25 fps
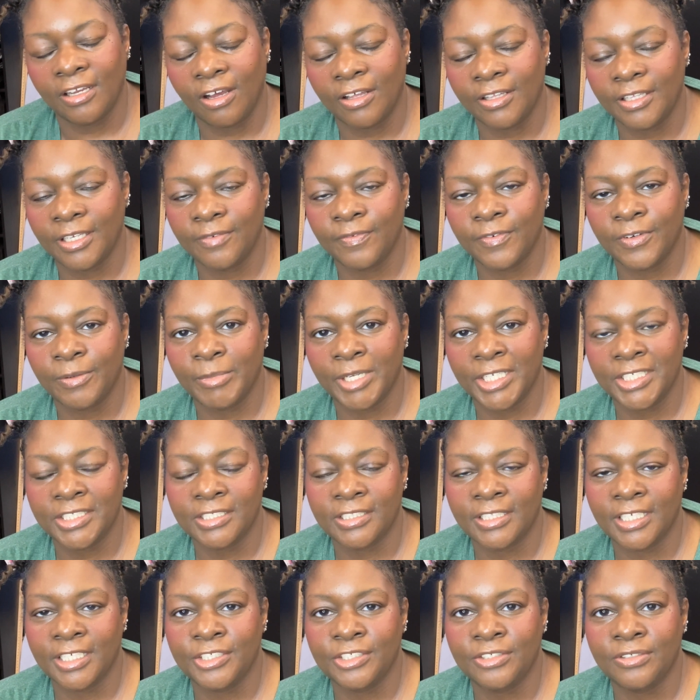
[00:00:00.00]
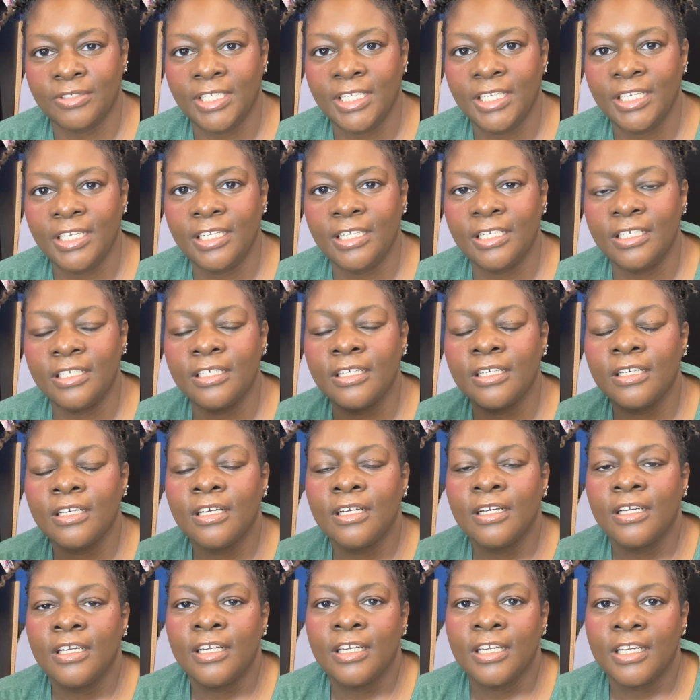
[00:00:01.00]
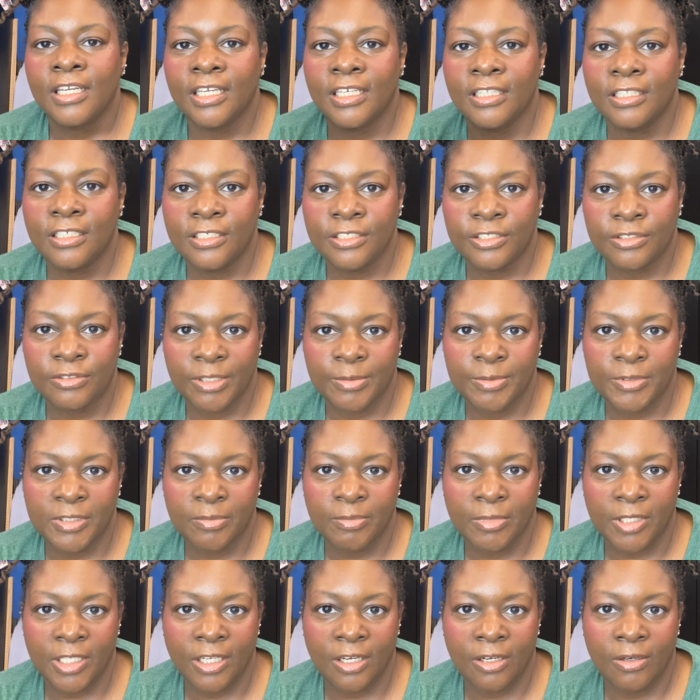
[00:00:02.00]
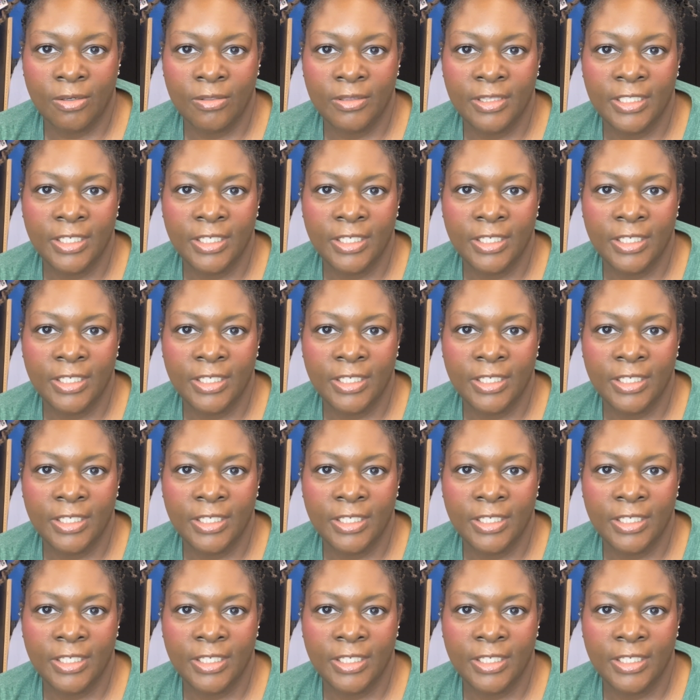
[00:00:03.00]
all the information that you need in the description below.